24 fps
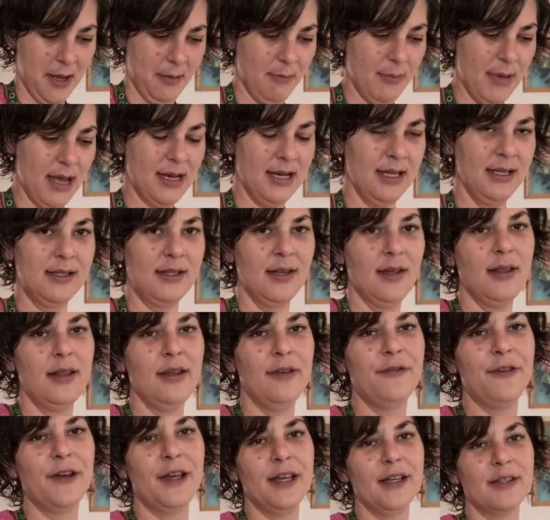Mainly so that
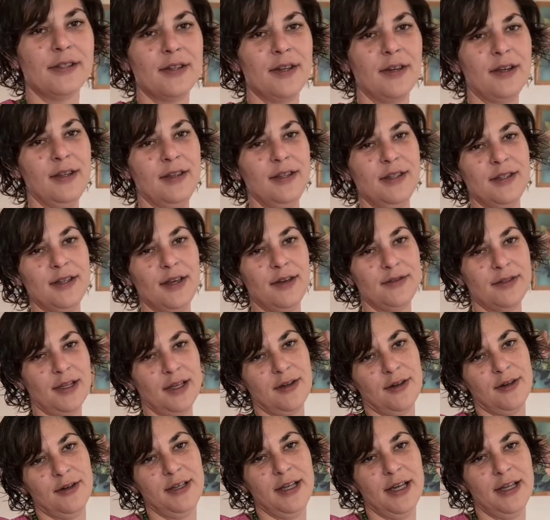if I get stuck in the shelves, they
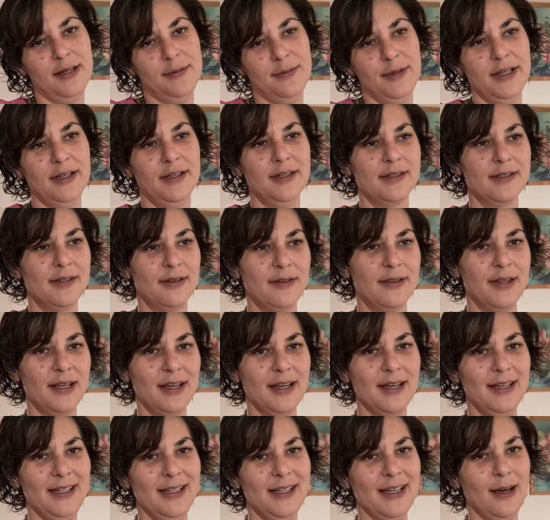can't yell at me because they'll
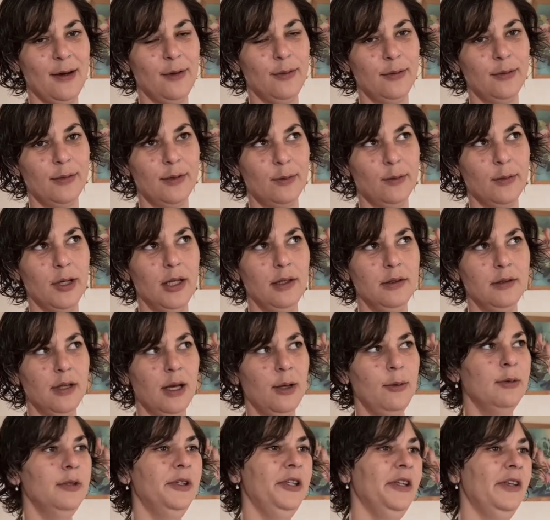think I need help. Well,
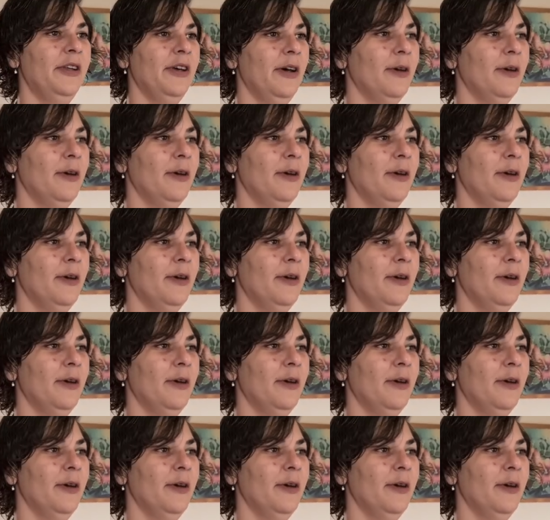I will need